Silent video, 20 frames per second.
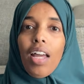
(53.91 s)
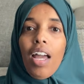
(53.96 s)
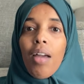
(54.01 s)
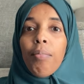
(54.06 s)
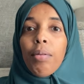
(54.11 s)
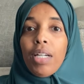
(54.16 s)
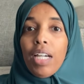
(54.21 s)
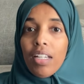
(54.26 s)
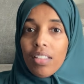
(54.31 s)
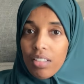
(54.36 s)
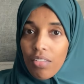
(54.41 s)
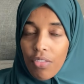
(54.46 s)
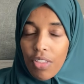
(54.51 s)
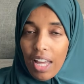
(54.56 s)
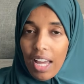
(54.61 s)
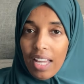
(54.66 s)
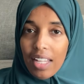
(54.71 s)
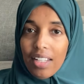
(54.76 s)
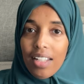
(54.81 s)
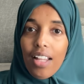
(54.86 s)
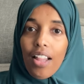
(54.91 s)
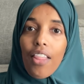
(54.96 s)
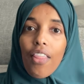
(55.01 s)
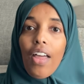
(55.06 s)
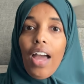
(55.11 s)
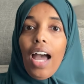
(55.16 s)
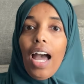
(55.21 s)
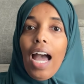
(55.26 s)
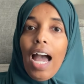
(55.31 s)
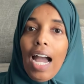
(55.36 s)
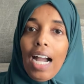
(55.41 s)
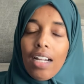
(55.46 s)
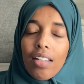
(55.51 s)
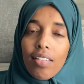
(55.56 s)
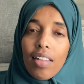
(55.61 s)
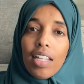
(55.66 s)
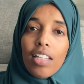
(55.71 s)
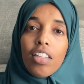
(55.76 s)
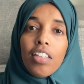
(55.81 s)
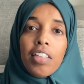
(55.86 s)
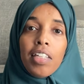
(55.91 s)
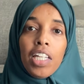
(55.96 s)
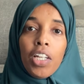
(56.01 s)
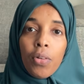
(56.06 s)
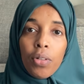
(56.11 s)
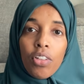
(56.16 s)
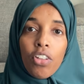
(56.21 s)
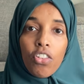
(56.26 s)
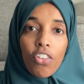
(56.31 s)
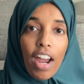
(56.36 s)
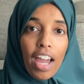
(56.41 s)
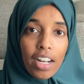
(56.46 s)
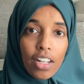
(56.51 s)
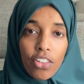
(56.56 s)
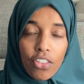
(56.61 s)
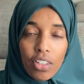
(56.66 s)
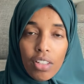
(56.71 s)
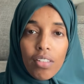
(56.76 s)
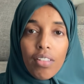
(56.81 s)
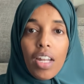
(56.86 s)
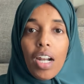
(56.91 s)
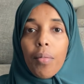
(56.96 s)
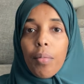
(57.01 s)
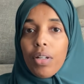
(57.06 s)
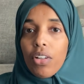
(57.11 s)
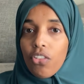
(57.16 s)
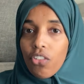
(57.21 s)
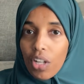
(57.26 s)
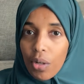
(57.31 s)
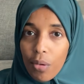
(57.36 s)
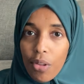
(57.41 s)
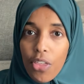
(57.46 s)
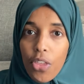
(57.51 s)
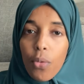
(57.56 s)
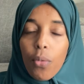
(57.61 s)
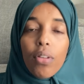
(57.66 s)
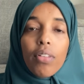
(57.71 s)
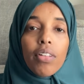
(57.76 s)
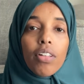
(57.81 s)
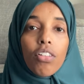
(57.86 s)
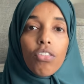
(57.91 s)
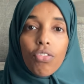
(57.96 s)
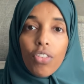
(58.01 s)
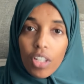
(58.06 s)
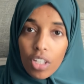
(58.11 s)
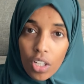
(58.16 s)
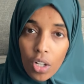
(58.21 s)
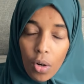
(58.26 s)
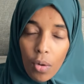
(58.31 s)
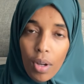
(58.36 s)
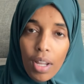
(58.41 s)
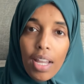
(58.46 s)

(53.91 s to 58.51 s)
And because of that, the hacks and secret strategies that I'm going to share with you in this video,